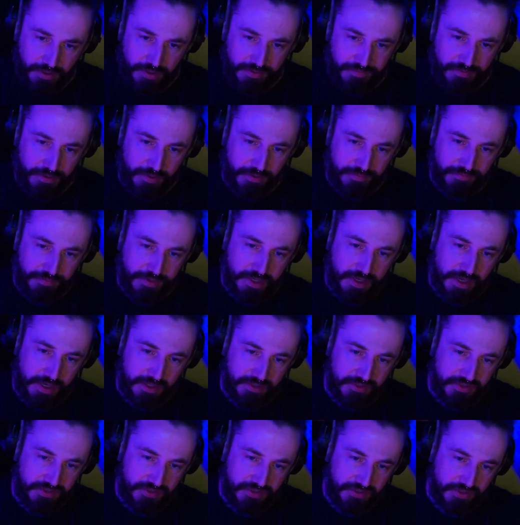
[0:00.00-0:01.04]
If you're a
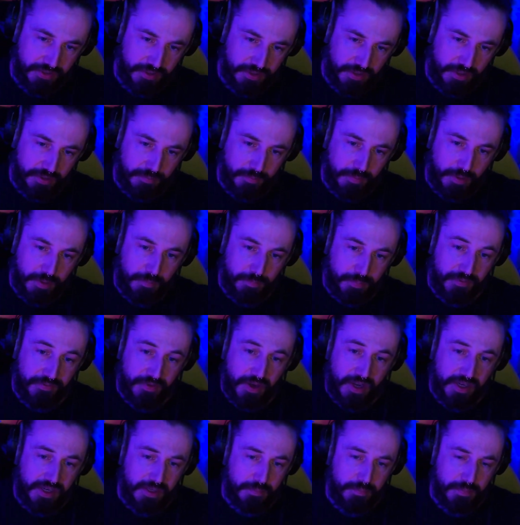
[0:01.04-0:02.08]
freelance
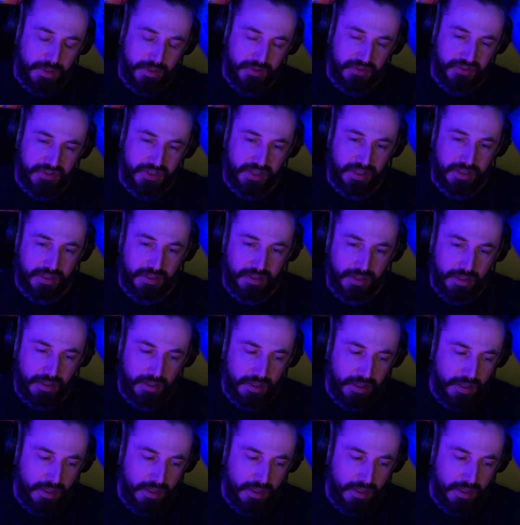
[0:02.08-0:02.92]
providing music,